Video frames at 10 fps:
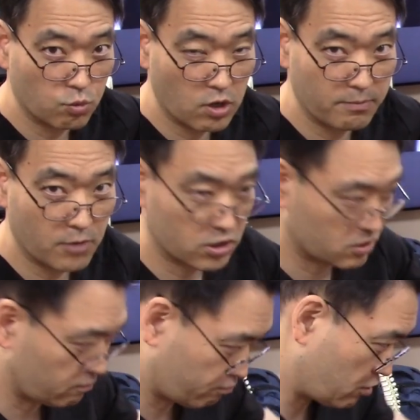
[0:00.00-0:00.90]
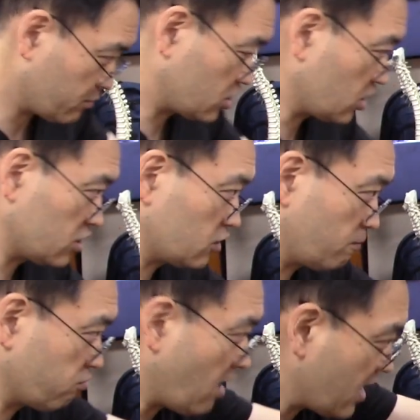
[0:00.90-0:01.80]
where I marked pretty much doesn't
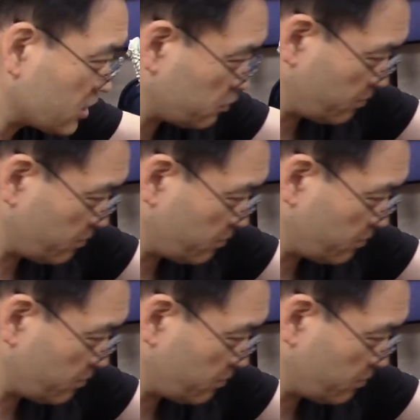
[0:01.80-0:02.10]
surprise